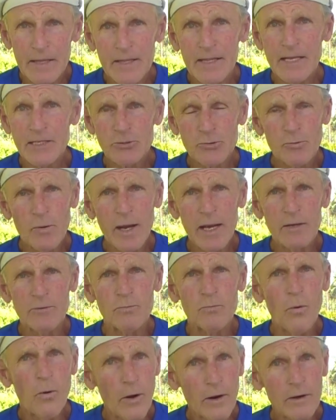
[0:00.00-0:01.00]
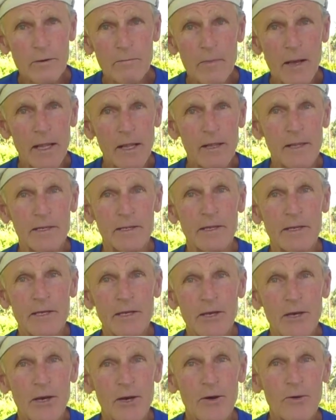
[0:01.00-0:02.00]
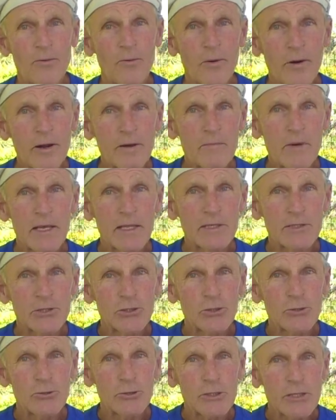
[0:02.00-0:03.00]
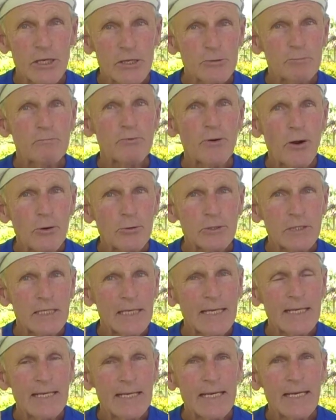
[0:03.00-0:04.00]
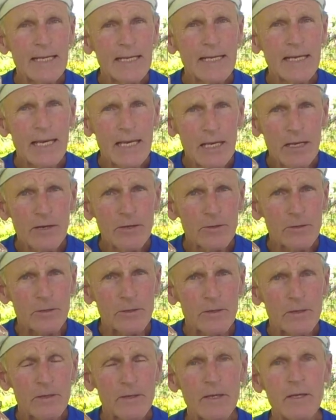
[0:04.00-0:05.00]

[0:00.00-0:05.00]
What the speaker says: That's right, watermelon juice. There's protein in here.